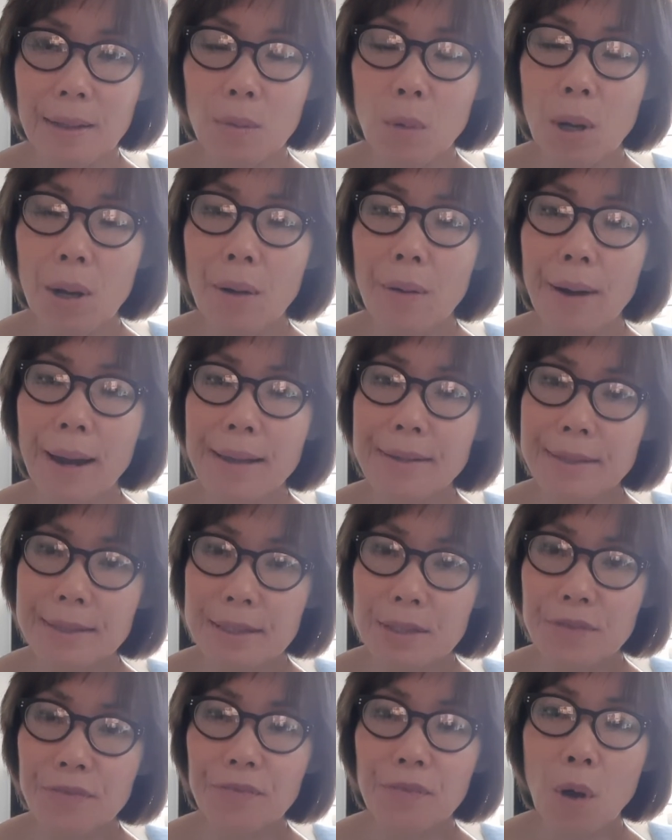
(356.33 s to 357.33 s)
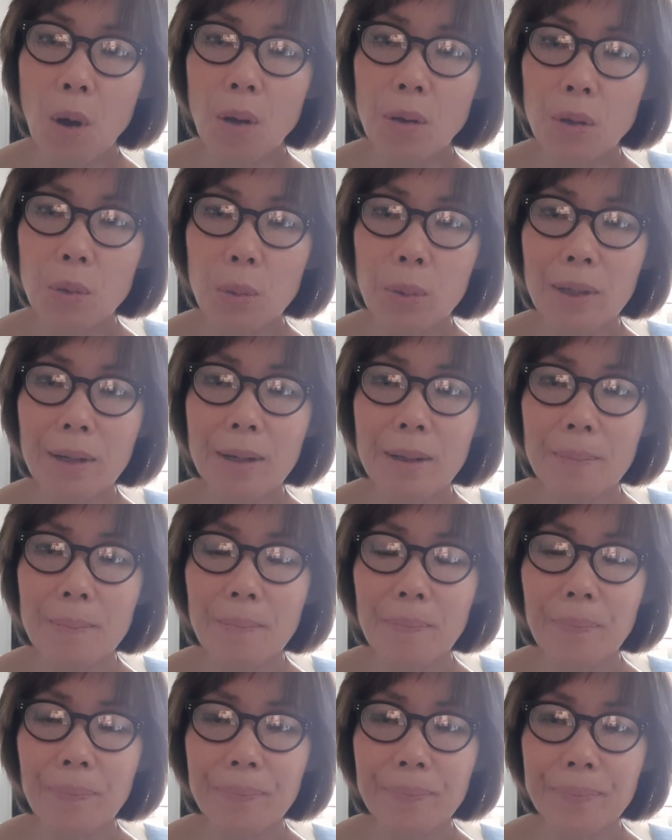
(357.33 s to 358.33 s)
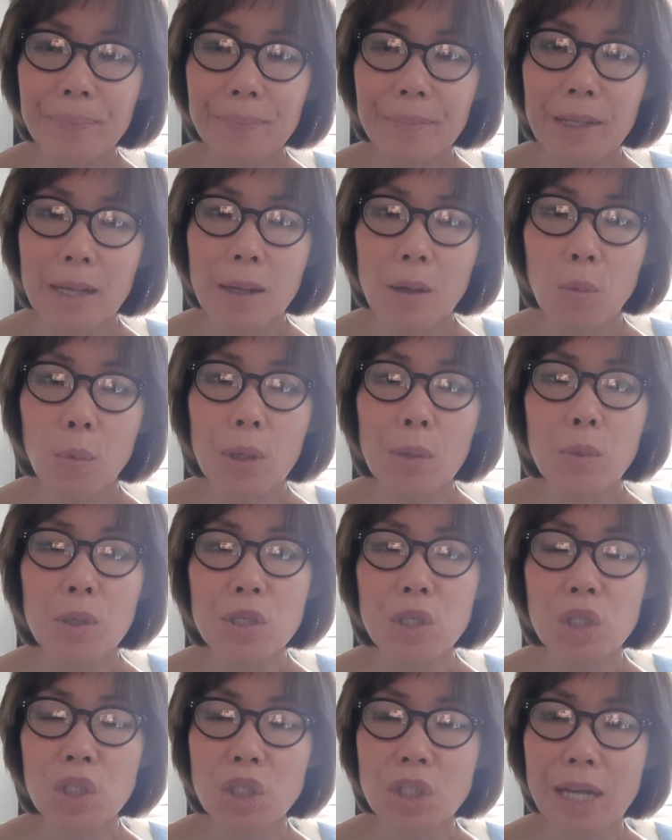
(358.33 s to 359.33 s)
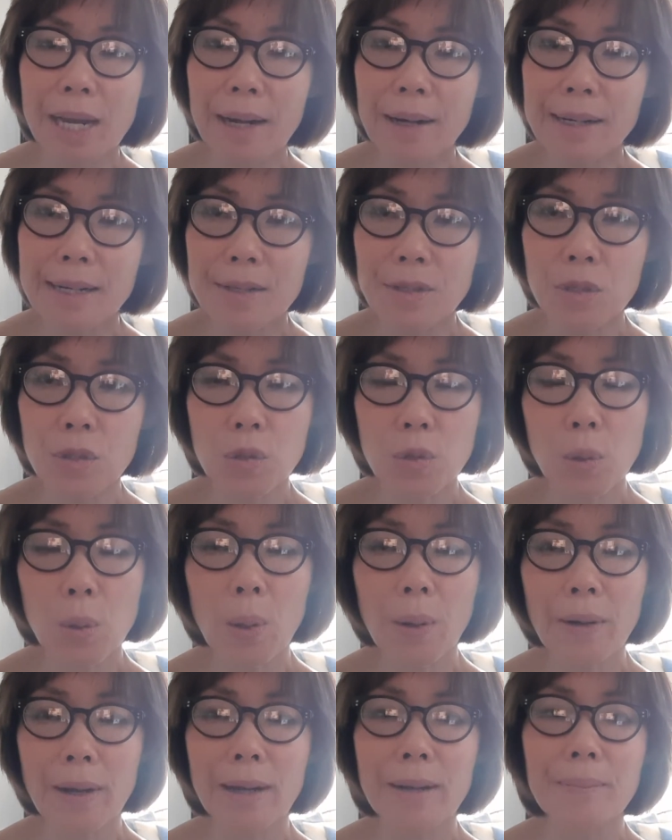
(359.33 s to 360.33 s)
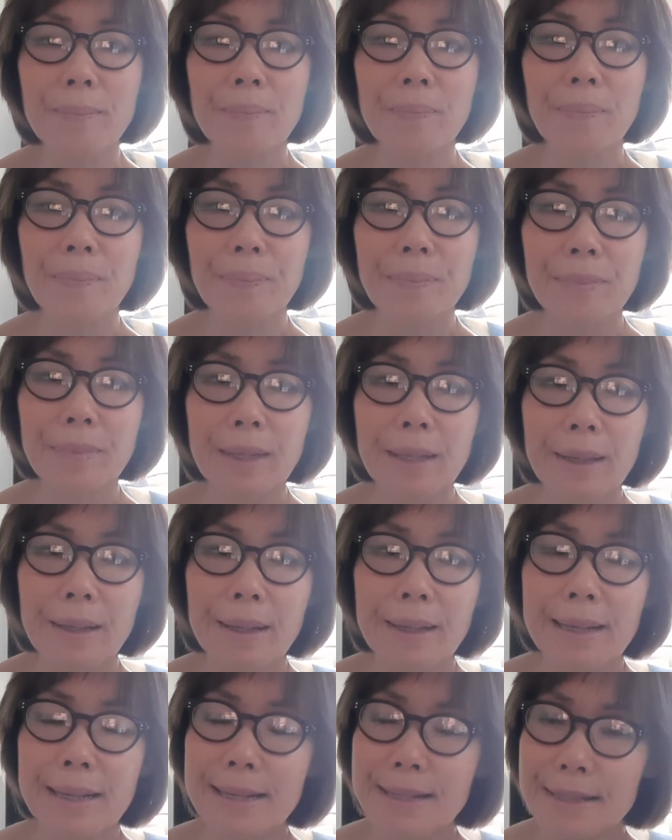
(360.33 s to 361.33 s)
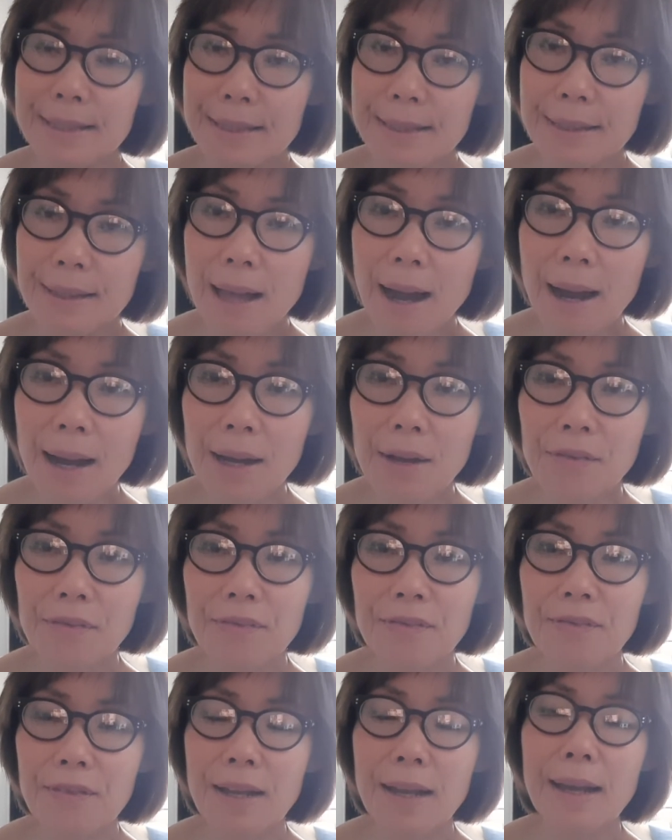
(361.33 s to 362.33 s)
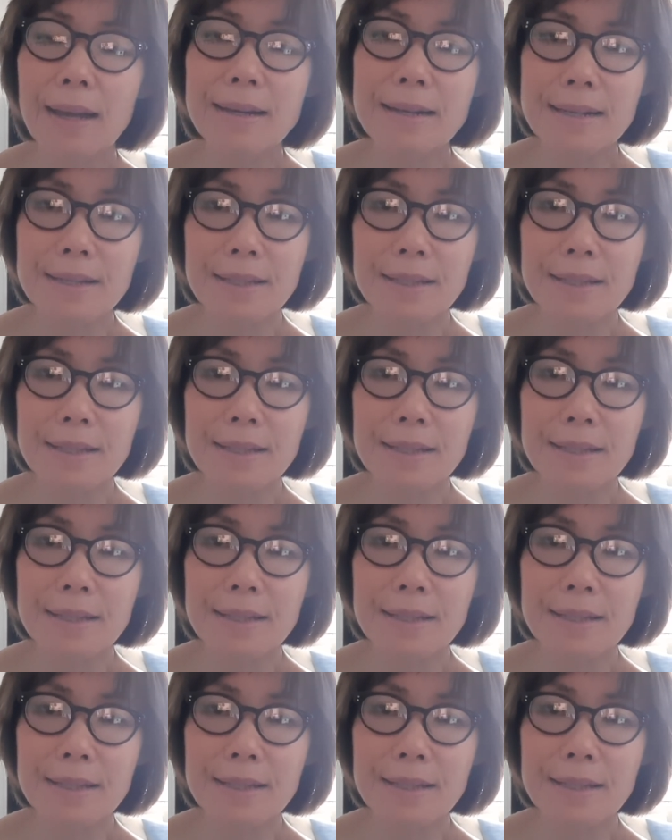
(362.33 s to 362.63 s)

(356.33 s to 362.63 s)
Well, as his follower, we would share his story, his life and